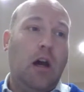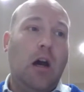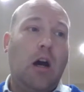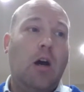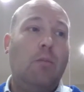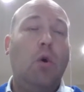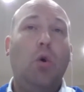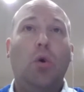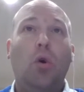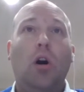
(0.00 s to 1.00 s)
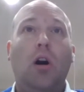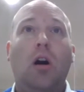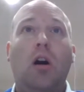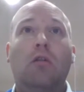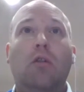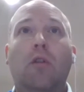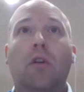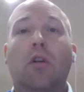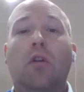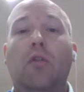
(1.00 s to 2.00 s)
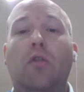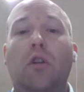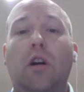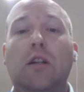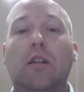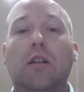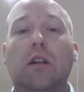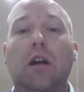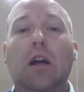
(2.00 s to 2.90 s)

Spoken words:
or are on the horizon.